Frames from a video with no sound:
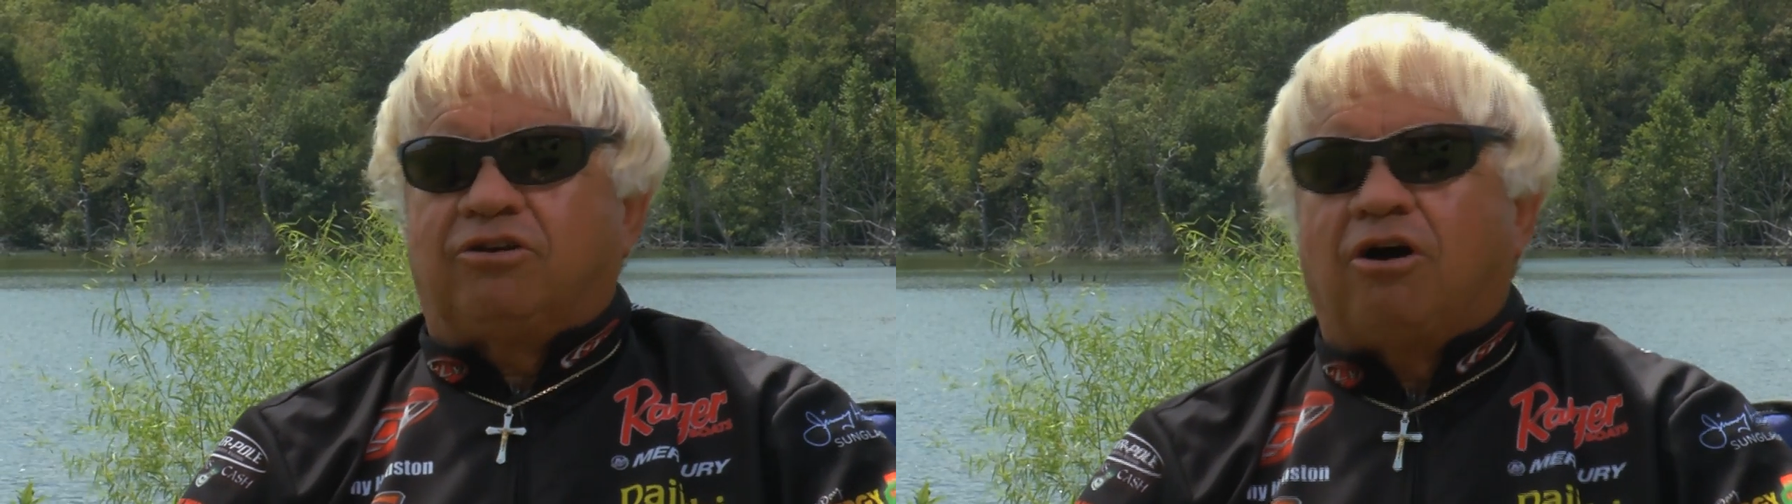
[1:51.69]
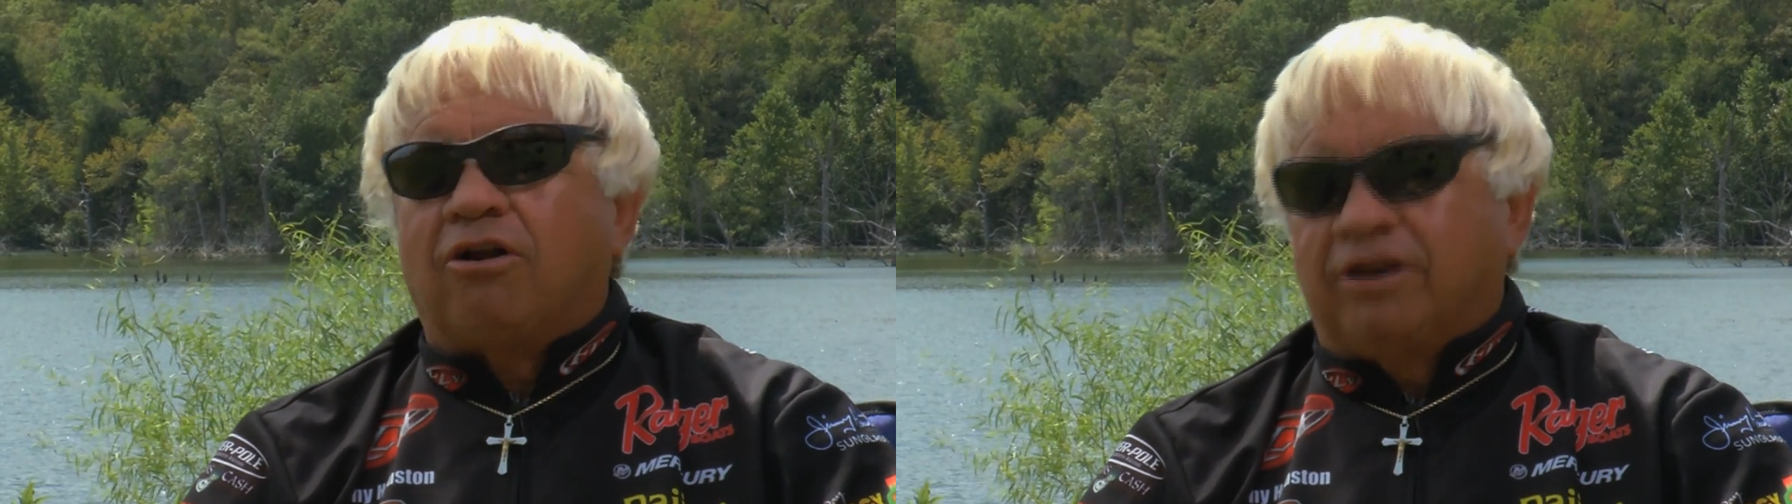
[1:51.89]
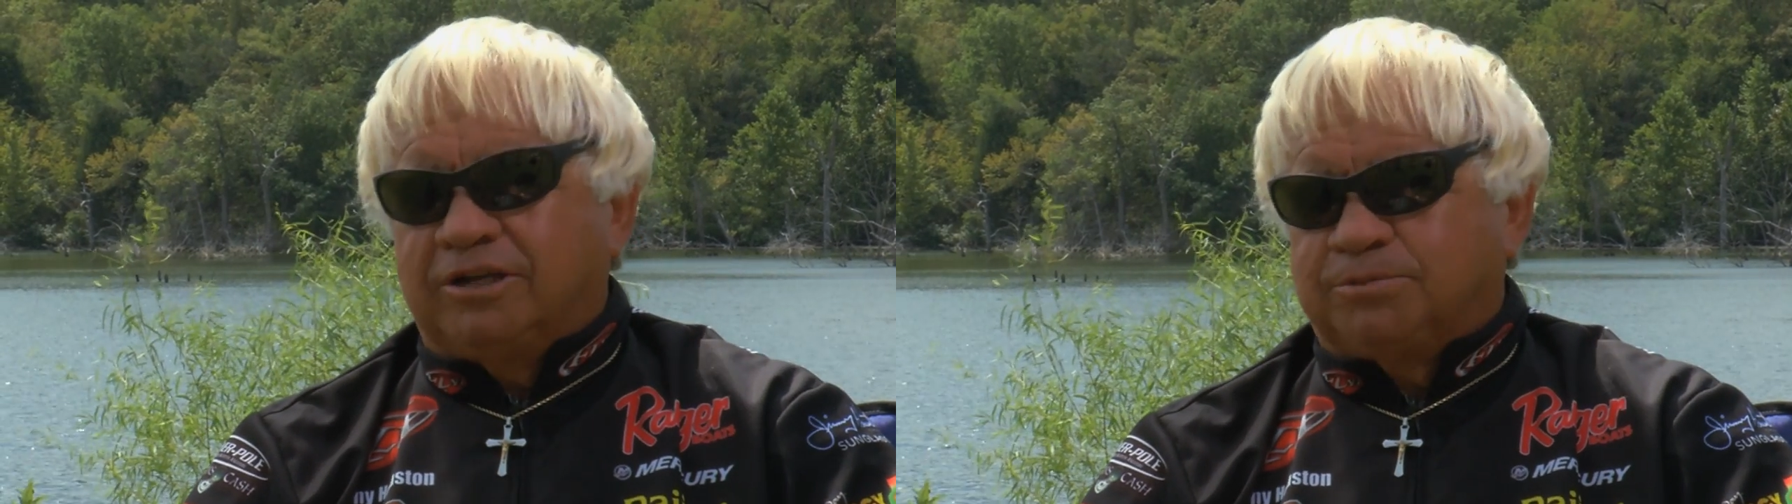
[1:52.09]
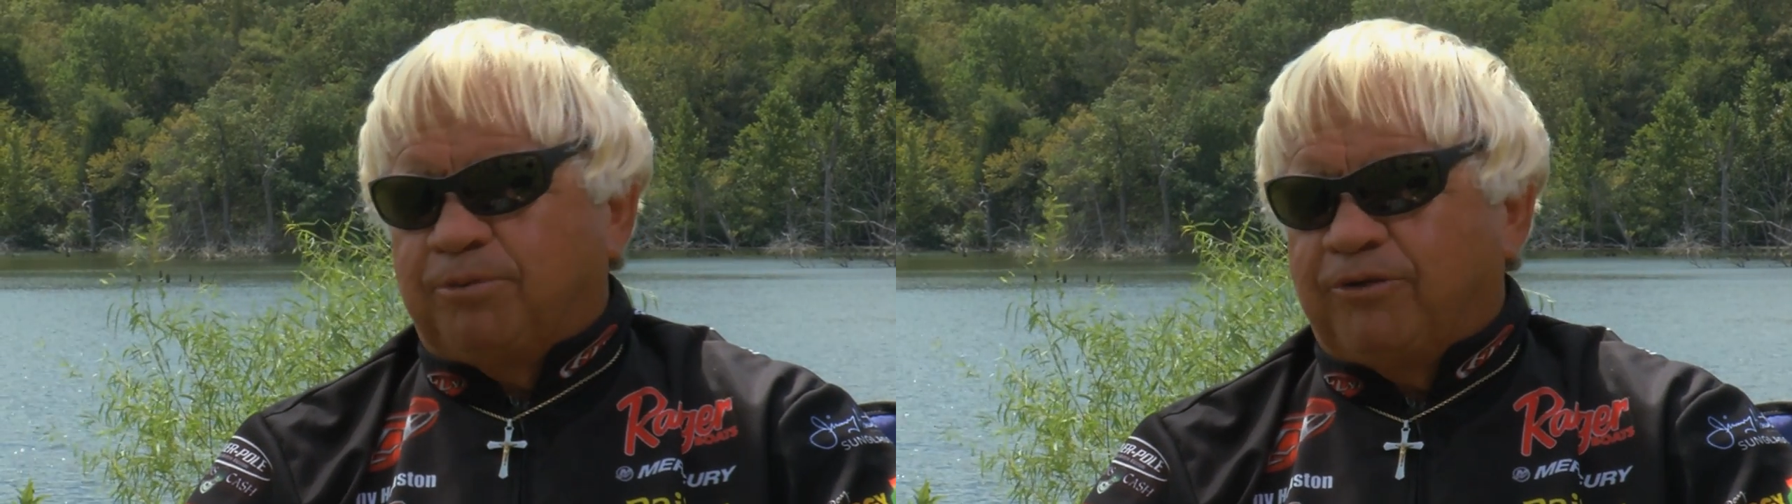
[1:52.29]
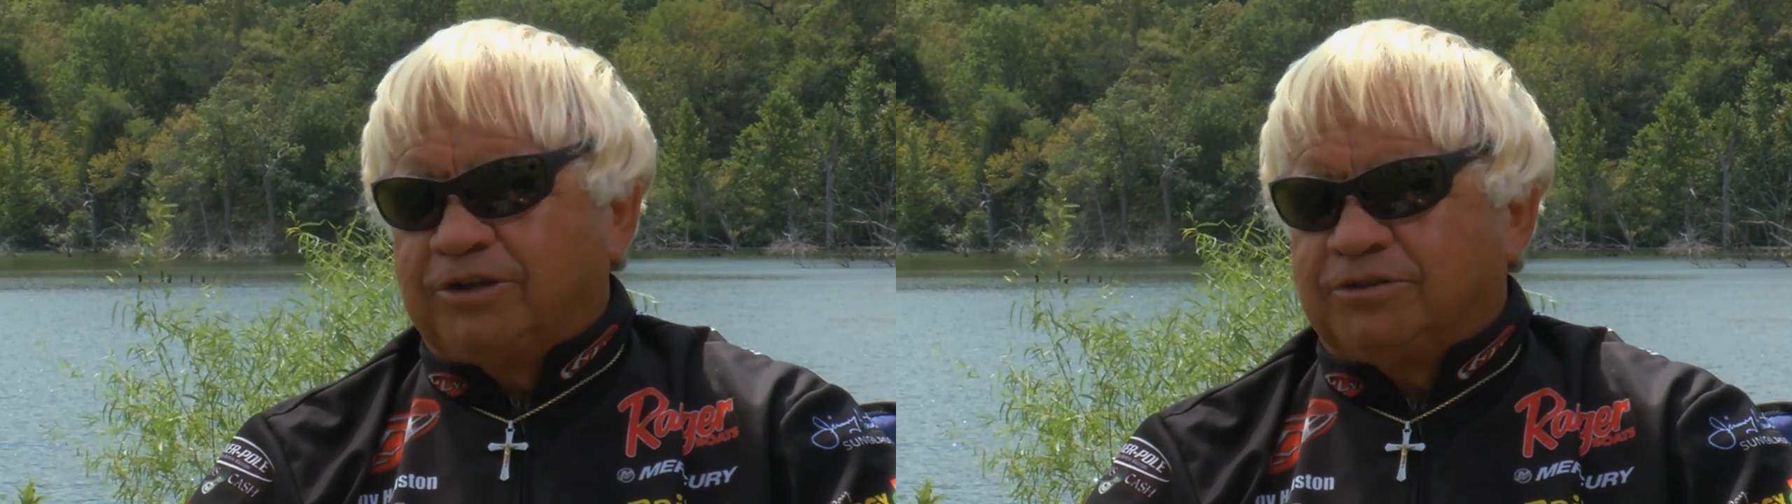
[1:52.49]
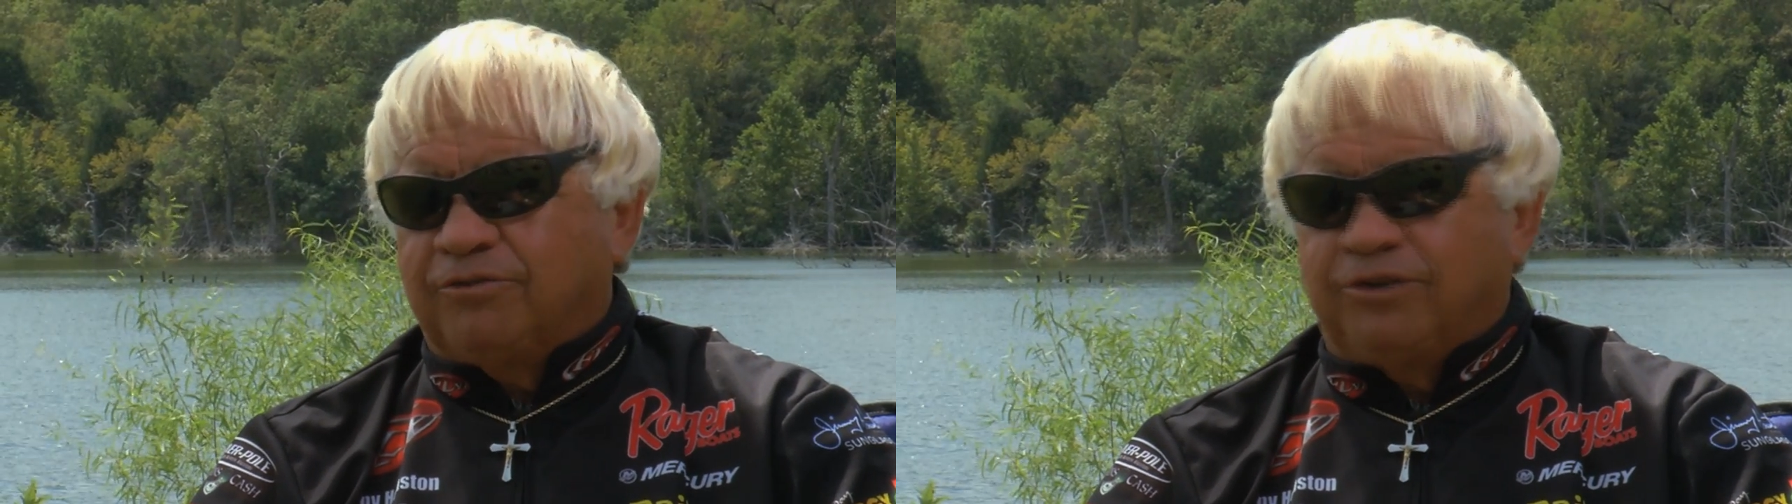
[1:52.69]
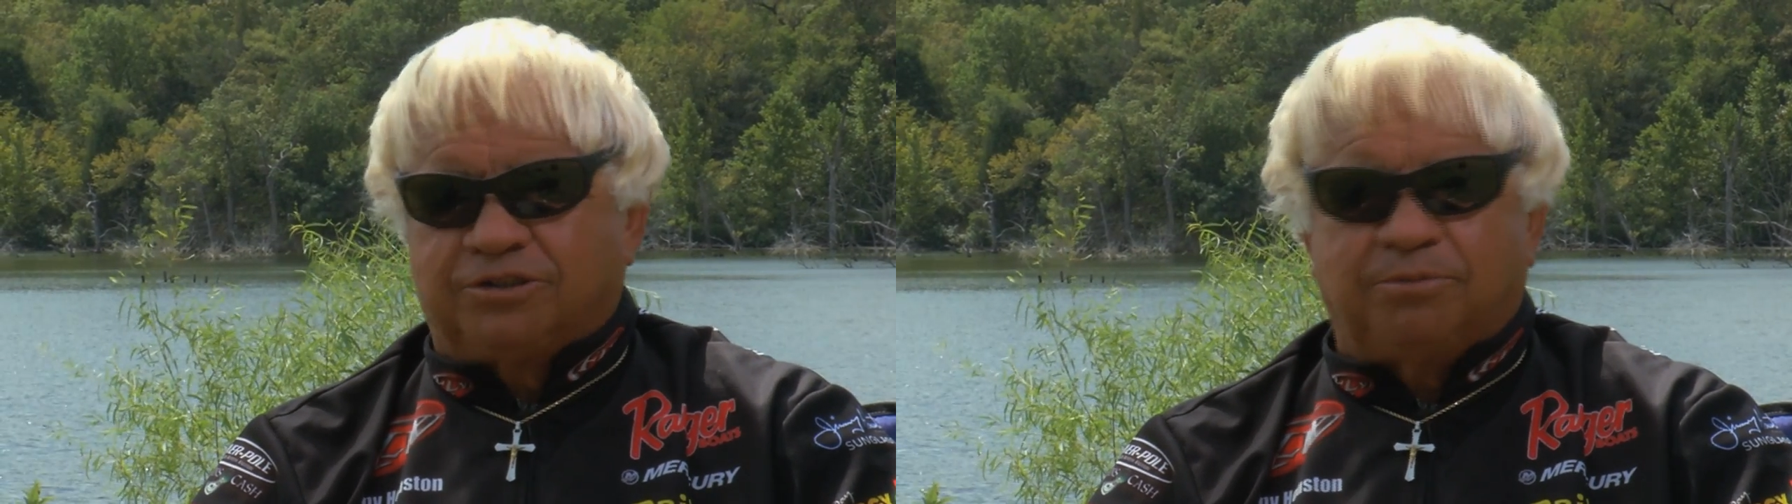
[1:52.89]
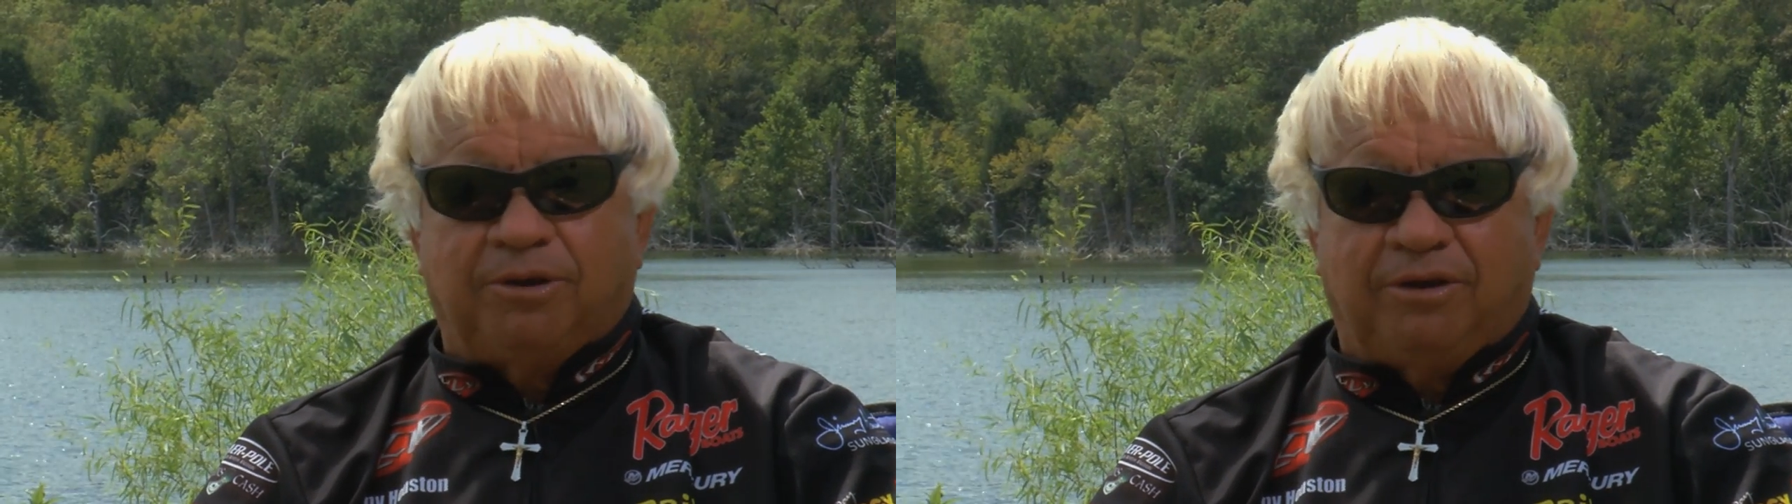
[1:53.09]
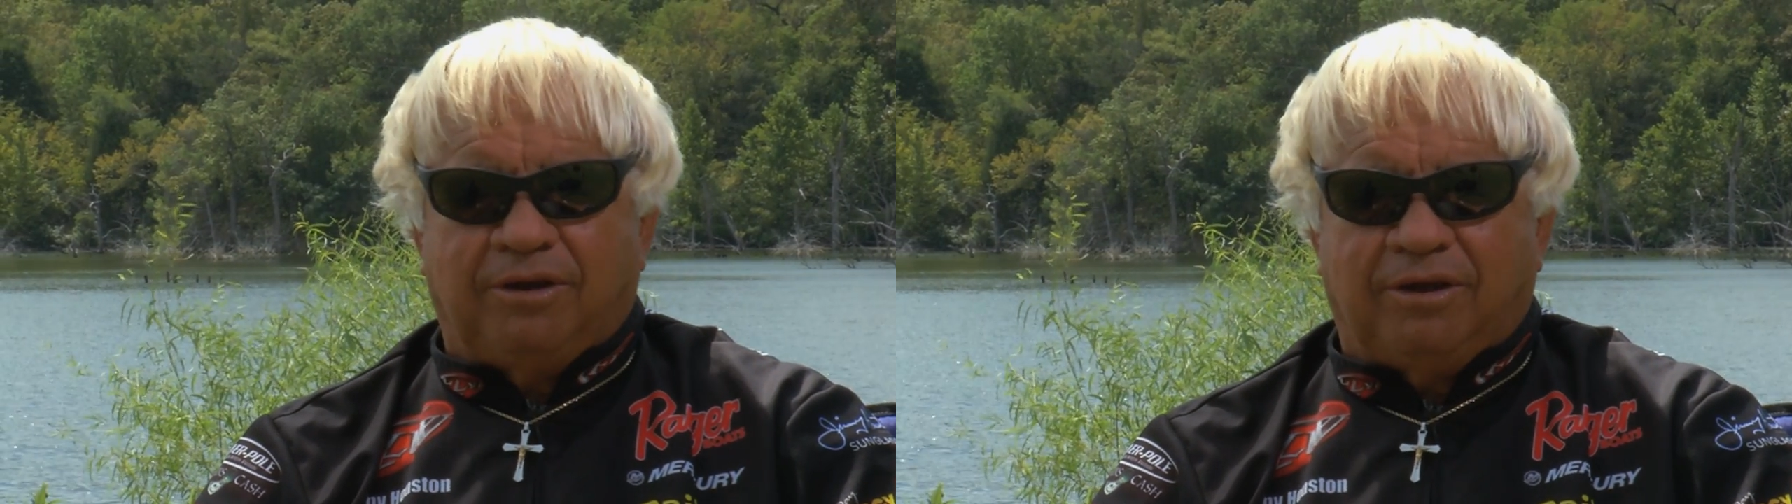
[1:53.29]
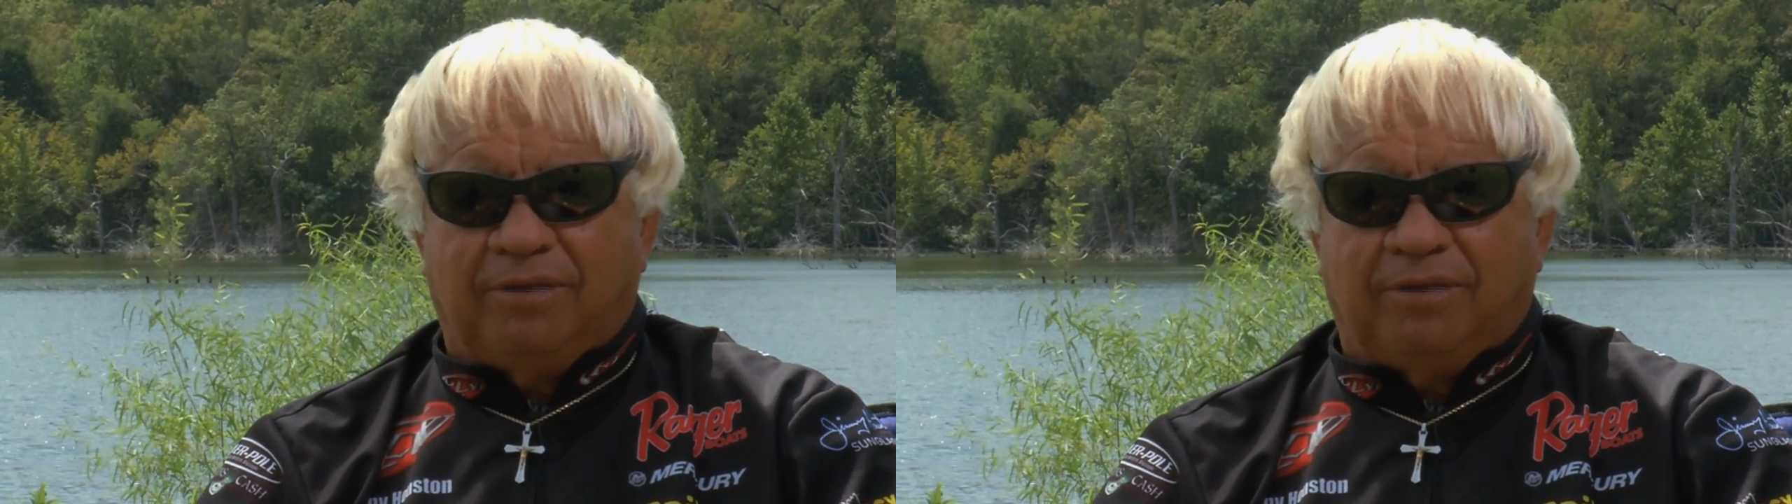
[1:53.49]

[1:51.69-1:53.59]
calling us professional fishermen.